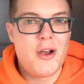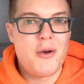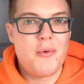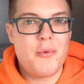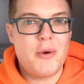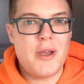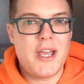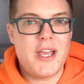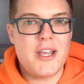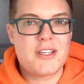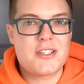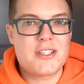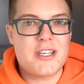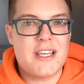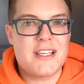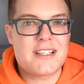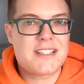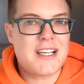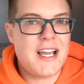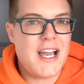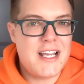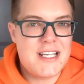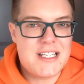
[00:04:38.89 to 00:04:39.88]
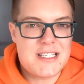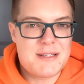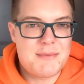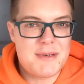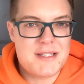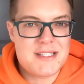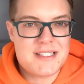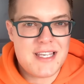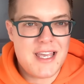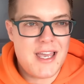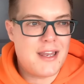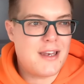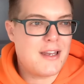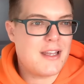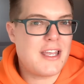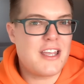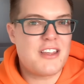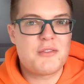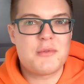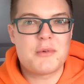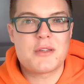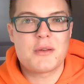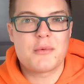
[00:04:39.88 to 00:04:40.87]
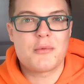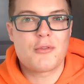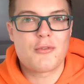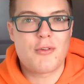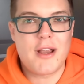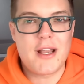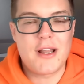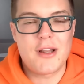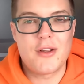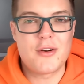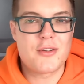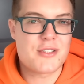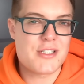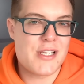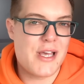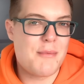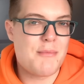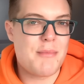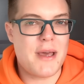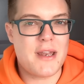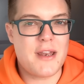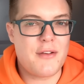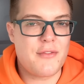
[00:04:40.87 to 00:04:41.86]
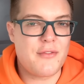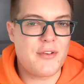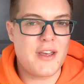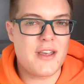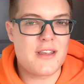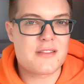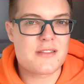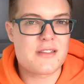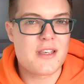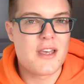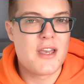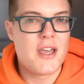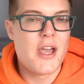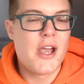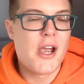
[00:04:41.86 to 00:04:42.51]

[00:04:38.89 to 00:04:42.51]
which is kind to my skin and gives me some great long-term benefits.